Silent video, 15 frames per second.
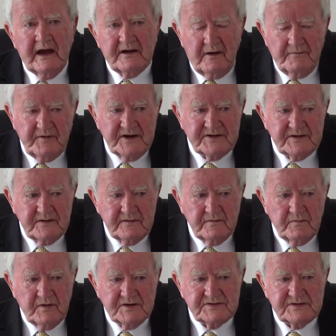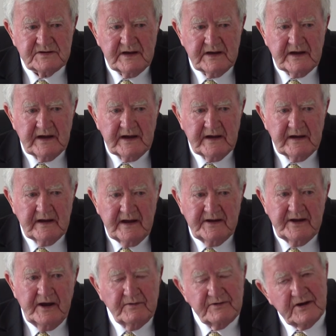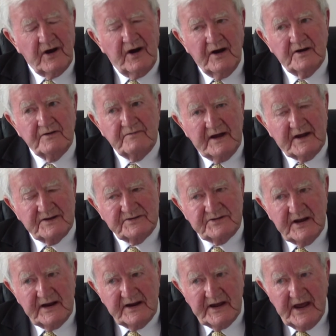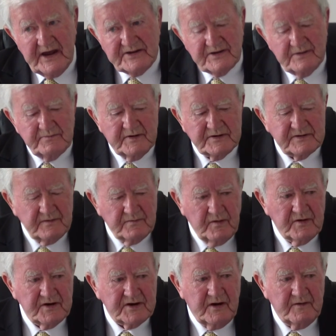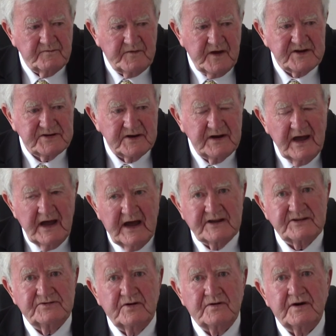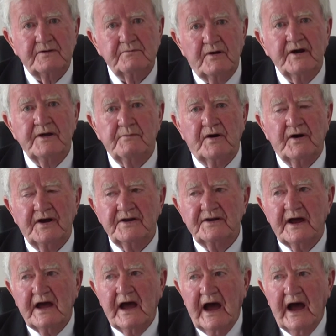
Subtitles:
confession was, now they call it reconciliation, but the word confession has stuck in my mind